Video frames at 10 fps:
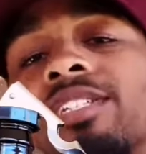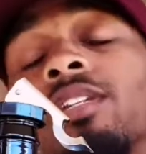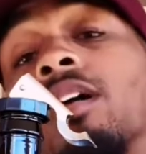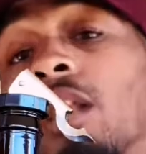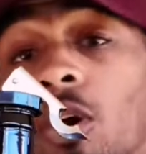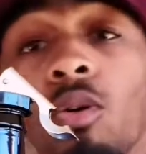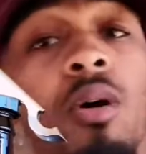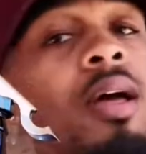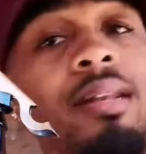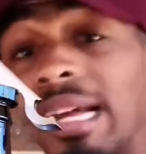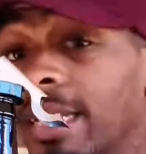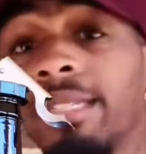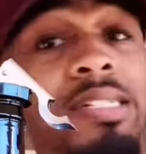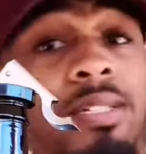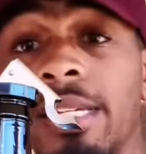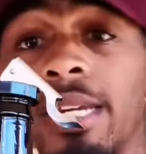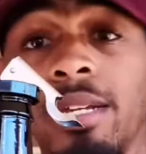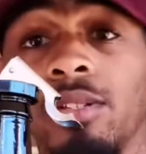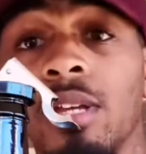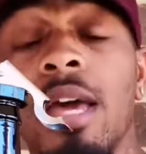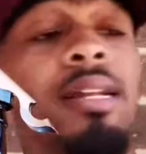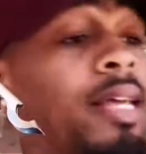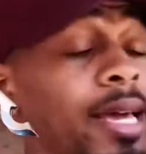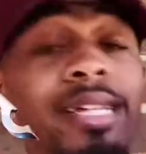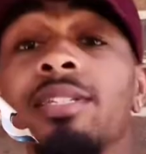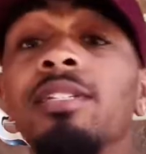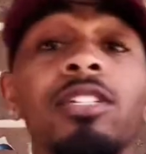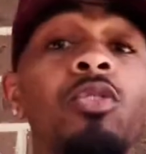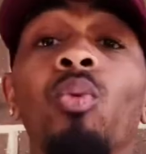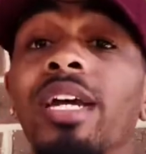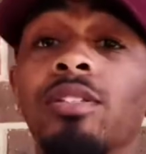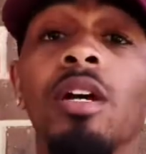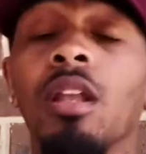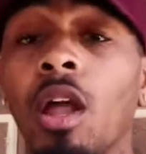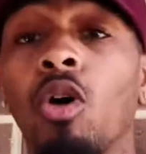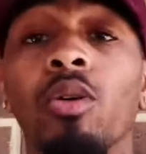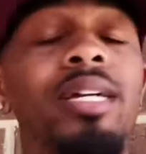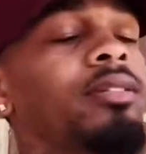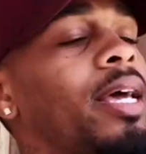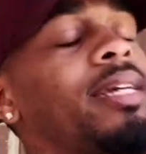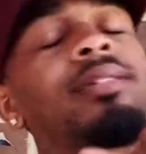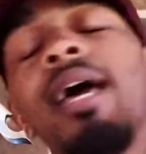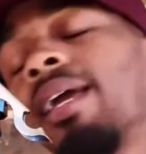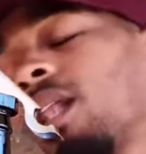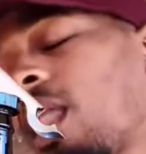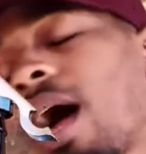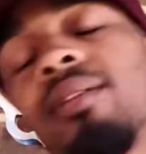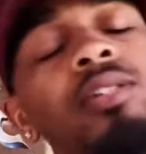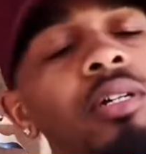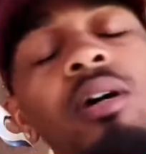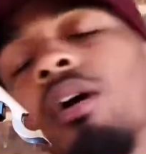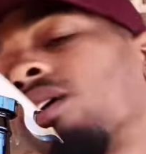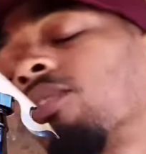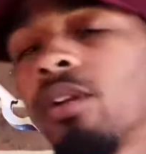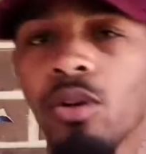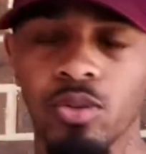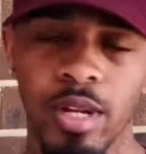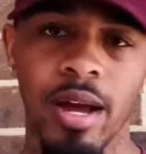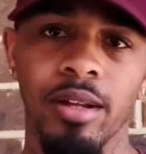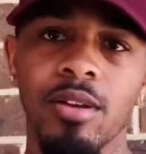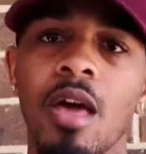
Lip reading: alone. Not the SEC East. The SEC West alone. It takes a lot to cover those guys.